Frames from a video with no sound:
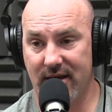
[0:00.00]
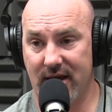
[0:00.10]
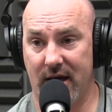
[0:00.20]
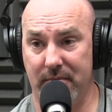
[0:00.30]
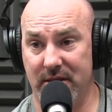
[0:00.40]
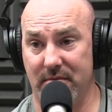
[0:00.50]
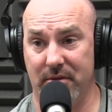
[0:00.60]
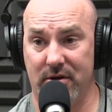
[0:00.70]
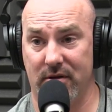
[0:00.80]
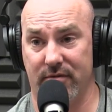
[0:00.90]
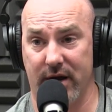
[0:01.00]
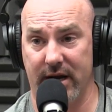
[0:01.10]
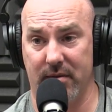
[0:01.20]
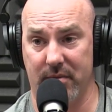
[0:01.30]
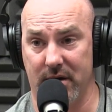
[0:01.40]
I'm in the middle of
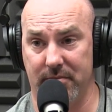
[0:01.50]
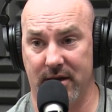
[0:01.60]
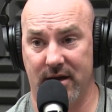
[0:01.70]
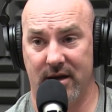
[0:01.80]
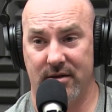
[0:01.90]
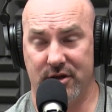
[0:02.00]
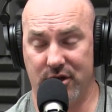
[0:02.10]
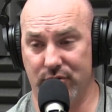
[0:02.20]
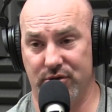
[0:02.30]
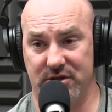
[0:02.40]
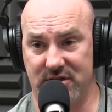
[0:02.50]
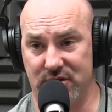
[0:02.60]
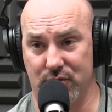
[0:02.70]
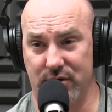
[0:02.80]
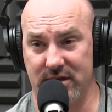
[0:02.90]
writing them up. The union
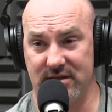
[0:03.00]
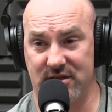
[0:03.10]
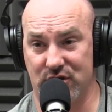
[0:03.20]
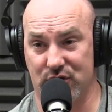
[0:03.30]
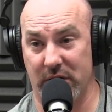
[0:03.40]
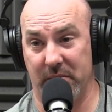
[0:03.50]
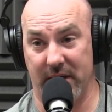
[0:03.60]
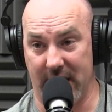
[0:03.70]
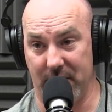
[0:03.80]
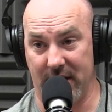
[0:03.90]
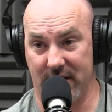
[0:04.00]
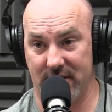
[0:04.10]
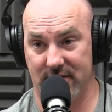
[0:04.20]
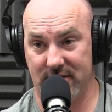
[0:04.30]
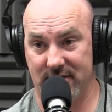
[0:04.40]
steward is screaming at me,
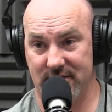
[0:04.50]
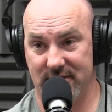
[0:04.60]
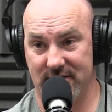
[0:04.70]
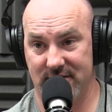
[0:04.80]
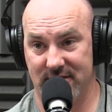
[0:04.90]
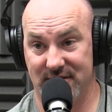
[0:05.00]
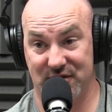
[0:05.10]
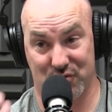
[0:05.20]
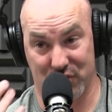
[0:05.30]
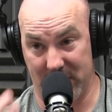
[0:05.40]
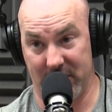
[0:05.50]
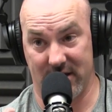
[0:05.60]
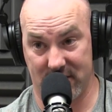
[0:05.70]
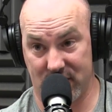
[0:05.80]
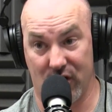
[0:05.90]

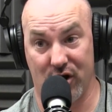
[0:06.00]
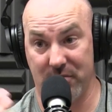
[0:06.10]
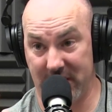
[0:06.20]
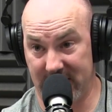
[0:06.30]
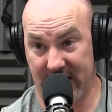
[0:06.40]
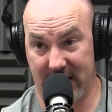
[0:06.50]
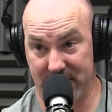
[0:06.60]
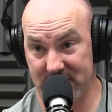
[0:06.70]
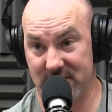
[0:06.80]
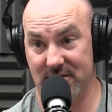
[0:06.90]
screaming, calling me names.